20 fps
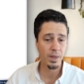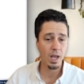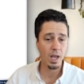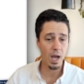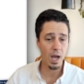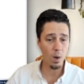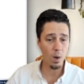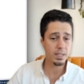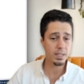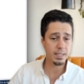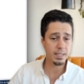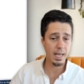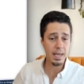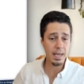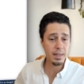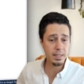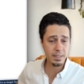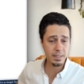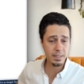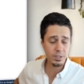I want to
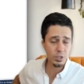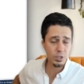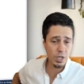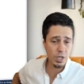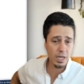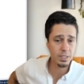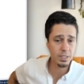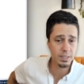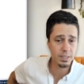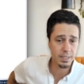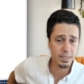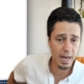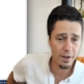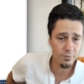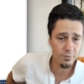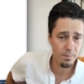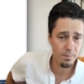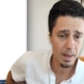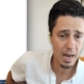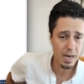take these changes that
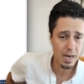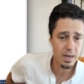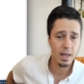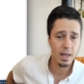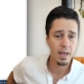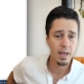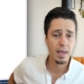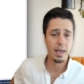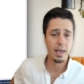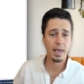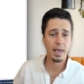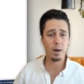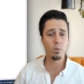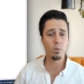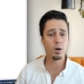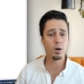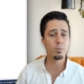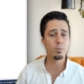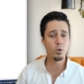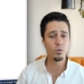I've made and I want
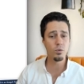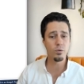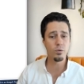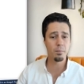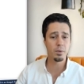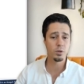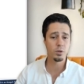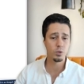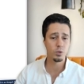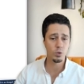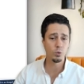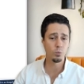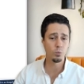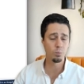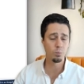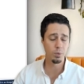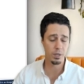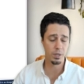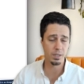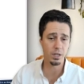to move them to
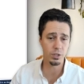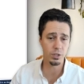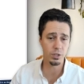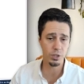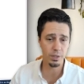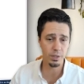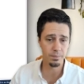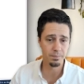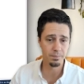production.